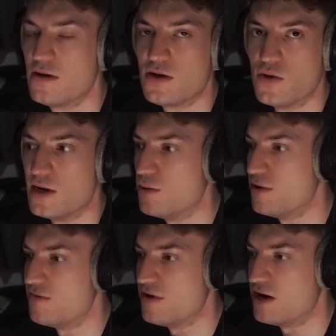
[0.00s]
do a little
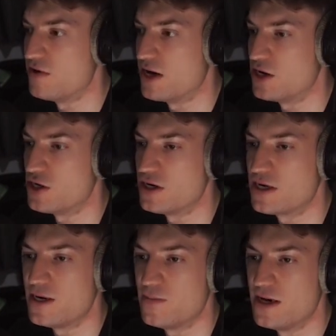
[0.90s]
bit of variation to
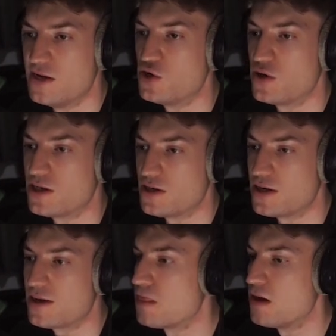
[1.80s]
keep it interesting.